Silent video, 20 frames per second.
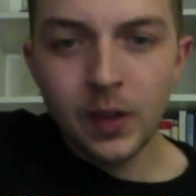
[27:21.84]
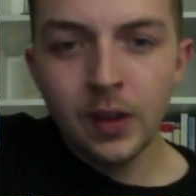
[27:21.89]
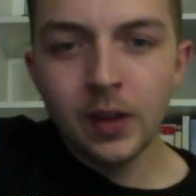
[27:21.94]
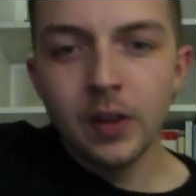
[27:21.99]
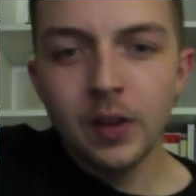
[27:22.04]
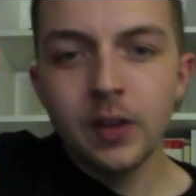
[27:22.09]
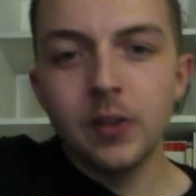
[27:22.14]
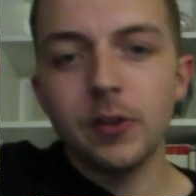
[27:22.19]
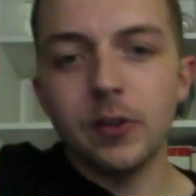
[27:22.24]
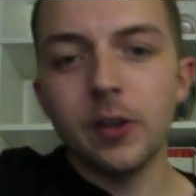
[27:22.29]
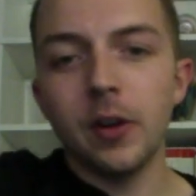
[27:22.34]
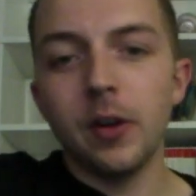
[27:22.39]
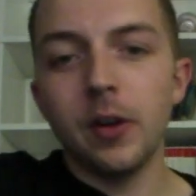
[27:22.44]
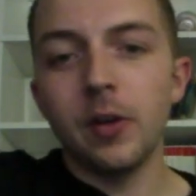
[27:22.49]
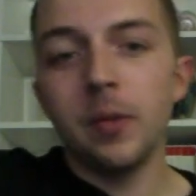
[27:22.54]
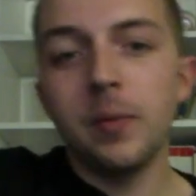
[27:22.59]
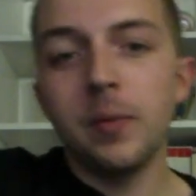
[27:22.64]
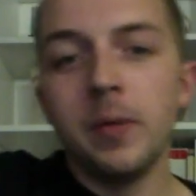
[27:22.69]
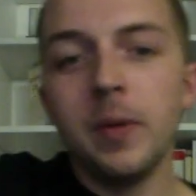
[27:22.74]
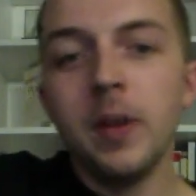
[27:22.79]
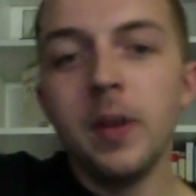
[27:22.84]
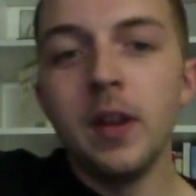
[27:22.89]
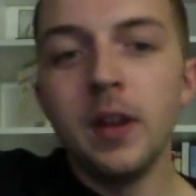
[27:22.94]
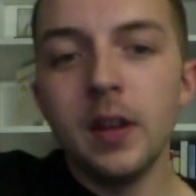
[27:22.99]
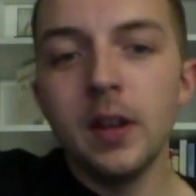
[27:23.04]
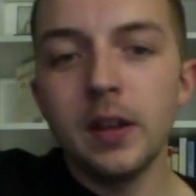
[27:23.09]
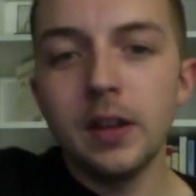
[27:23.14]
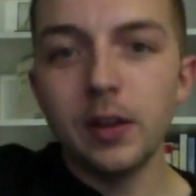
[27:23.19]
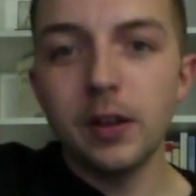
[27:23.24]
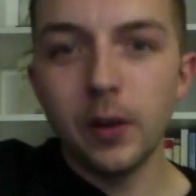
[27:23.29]
So,
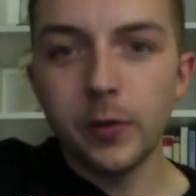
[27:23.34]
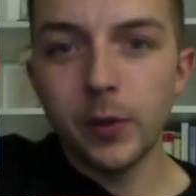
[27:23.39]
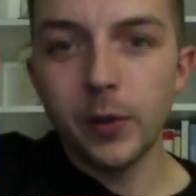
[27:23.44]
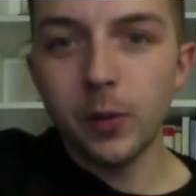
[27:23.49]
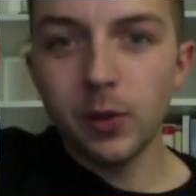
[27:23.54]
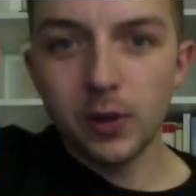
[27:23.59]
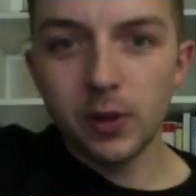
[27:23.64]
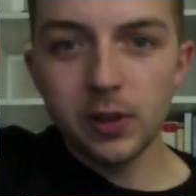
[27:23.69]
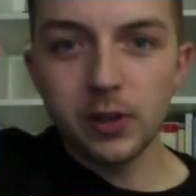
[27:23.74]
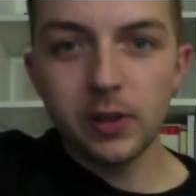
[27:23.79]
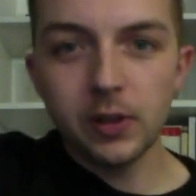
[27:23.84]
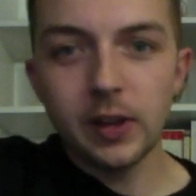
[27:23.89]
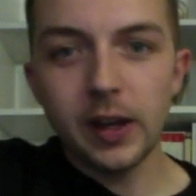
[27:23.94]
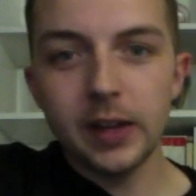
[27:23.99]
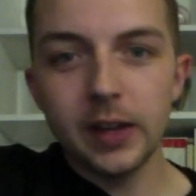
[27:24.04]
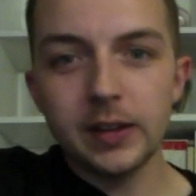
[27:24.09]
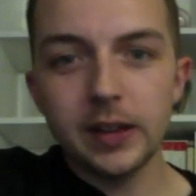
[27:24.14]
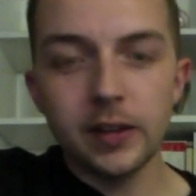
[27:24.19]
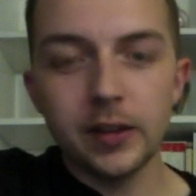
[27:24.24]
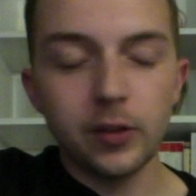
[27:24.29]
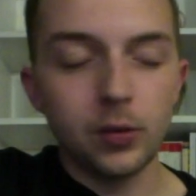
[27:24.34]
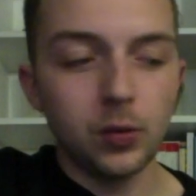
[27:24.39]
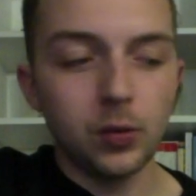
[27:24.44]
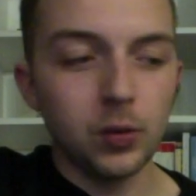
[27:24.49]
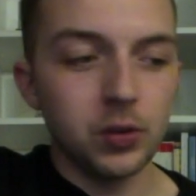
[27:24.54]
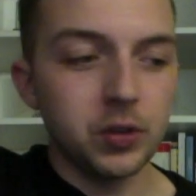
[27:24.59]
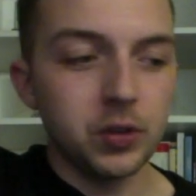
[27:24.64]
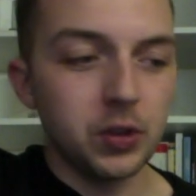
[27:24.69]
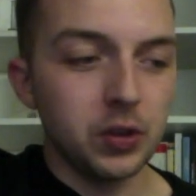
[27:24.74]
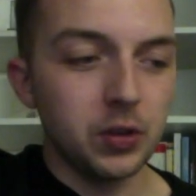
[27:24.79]
if you want to do that, that's cool
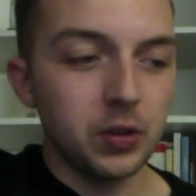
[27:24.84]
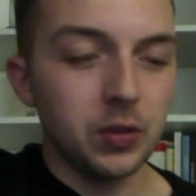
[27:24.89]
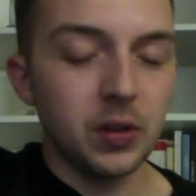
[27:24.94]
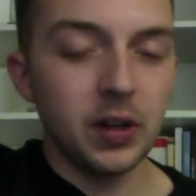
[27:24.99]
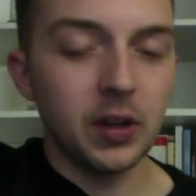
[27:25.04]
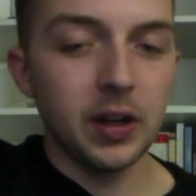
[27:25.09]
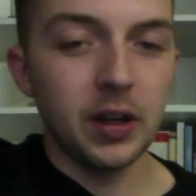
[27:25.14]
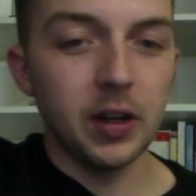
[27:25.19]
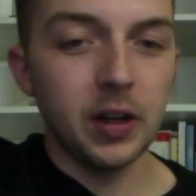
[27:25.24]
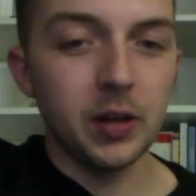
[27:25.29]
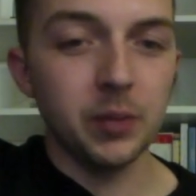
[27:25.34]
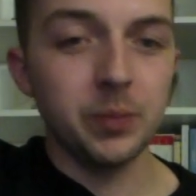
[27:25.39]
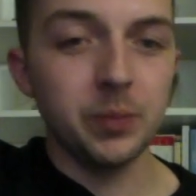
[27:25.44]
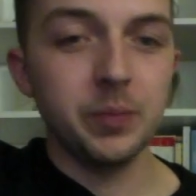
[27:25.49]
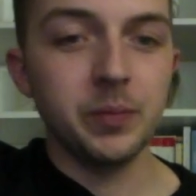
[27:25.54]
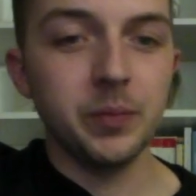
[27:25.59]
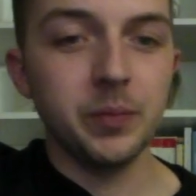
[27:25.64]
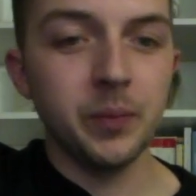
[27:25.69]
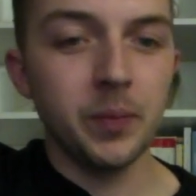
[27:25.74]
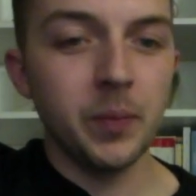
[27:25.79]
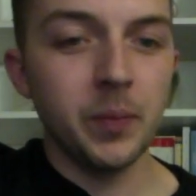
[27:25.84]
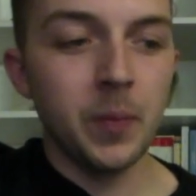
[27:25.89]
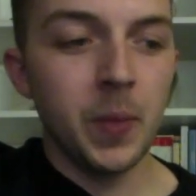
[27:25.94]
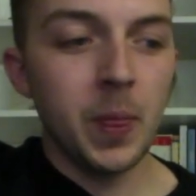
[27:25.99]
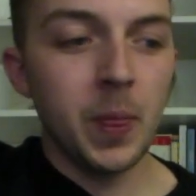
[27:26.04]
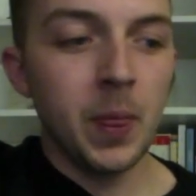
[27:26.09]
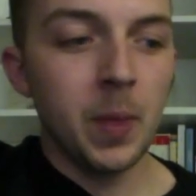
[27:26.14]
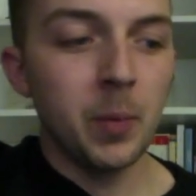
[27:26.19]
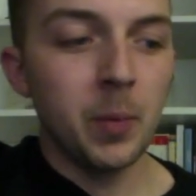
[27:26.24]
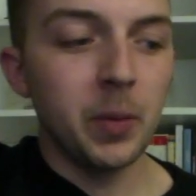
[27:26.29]
too.
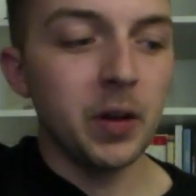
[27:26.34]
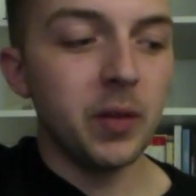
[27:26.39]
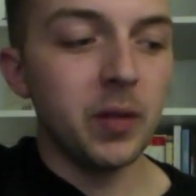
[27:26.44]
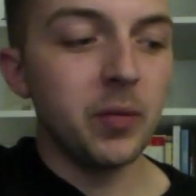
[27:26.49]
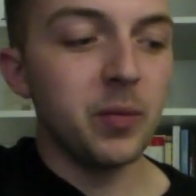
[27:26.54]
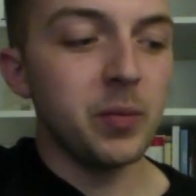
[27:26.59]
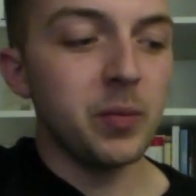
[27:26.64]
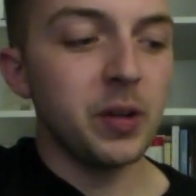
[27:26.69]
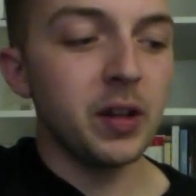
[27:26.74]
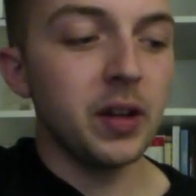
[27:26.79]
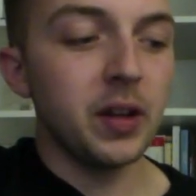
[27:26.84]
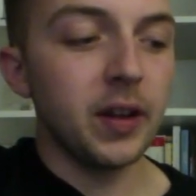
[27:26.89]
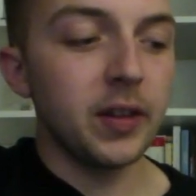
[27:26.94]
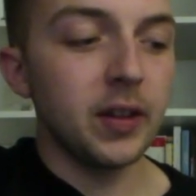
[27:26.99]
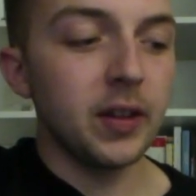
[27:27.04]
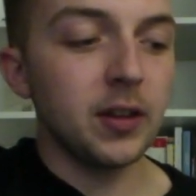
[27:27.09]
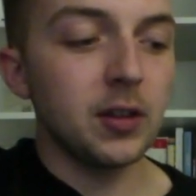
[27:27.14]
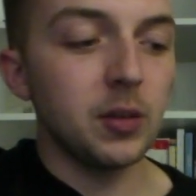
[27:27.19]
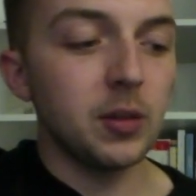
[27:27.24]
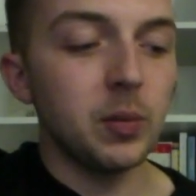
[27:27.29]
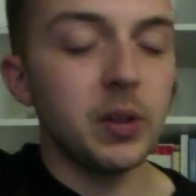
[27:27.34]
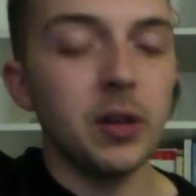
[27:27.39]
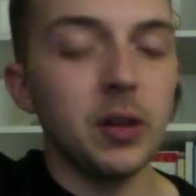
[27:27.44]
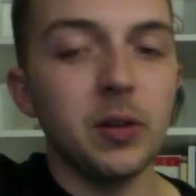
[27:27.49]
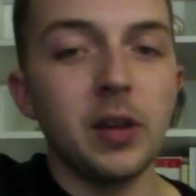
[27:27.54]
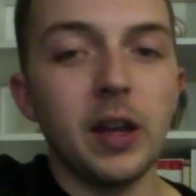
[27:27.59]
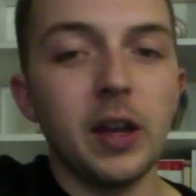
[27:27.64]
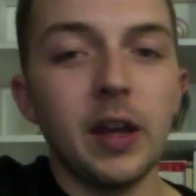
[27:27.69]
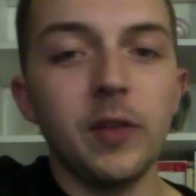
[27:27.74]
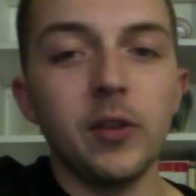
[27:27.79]
But I think you'll be
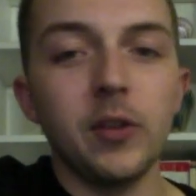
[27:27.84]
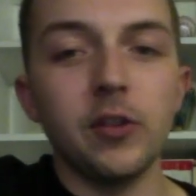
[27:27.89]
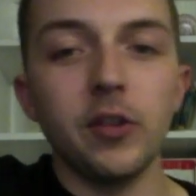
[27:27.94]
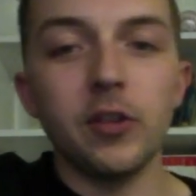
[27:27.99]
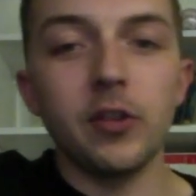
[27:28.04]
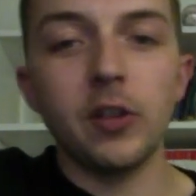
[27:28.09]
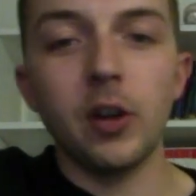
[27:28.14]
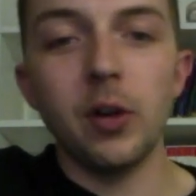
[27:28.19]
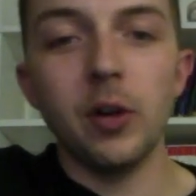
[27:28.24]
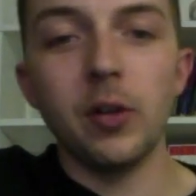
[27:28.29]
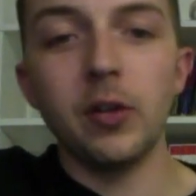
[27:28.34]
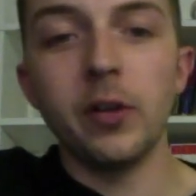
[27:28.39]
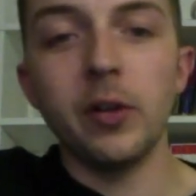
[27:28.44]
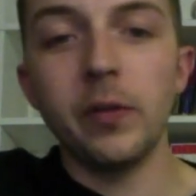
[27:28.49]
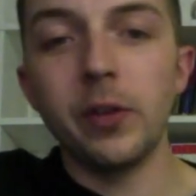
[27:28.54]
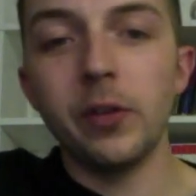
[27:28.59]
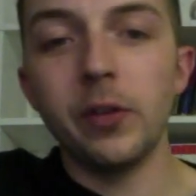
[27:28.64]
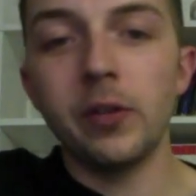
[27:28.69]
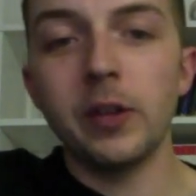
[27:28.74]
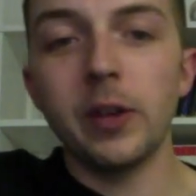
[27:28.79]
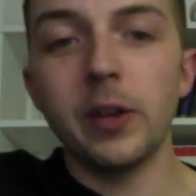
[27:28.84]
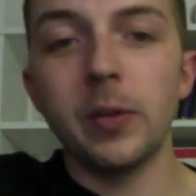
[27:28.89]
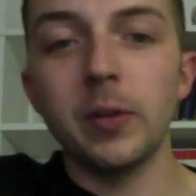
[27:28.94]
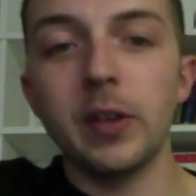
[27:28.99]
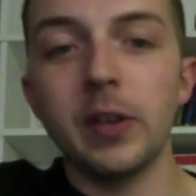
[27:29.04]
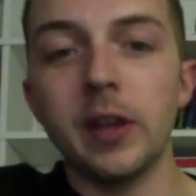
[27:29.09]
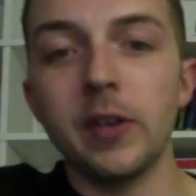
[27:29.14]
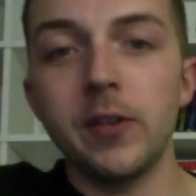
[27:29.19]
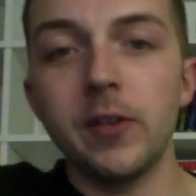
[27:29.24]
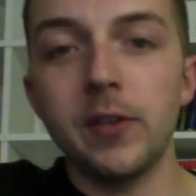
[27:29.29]
okay if you stick with
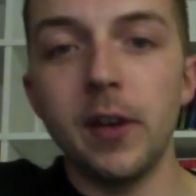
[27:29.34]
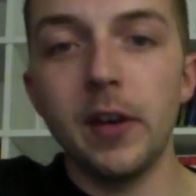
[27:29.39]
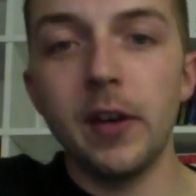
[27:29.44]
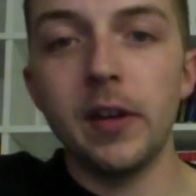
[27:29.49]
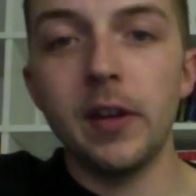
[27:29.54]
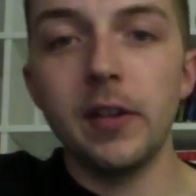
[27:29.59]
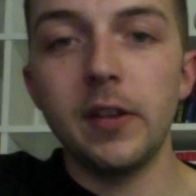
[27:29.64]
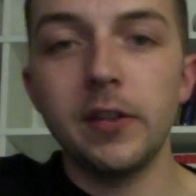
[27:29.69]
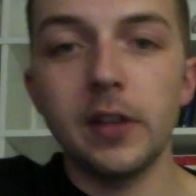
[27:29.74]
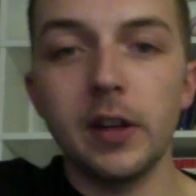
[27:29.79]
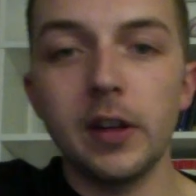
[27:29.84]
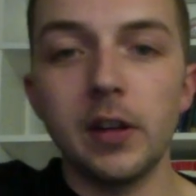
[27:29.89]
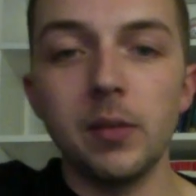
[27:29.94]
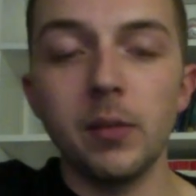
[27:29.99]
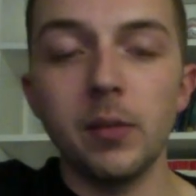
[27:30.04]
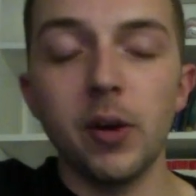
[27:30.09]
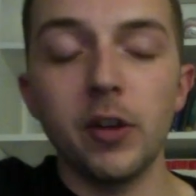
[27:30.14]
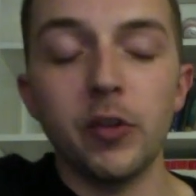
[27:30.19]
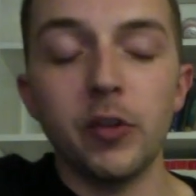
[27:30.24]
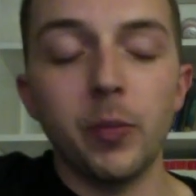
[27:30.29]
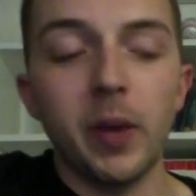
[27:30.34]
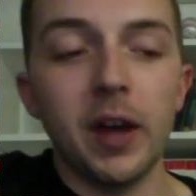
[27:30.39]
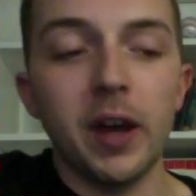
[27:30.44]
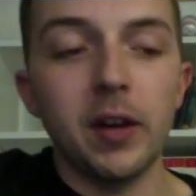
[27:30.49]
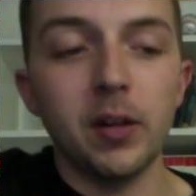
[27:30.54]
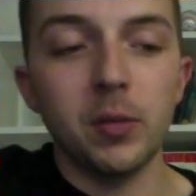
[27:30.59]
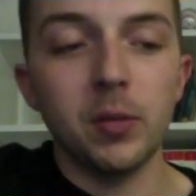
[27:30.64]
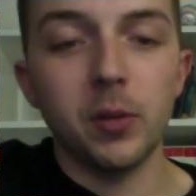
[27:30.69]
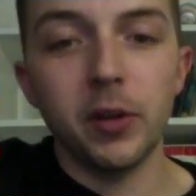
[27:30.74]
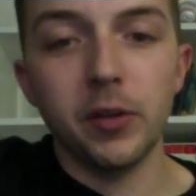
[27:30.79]
that steady march
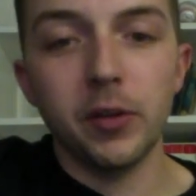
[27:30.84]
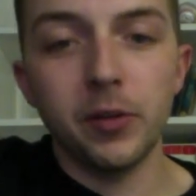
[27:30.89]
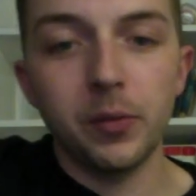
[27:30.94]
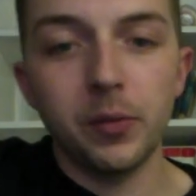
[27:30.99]
pattern where it's.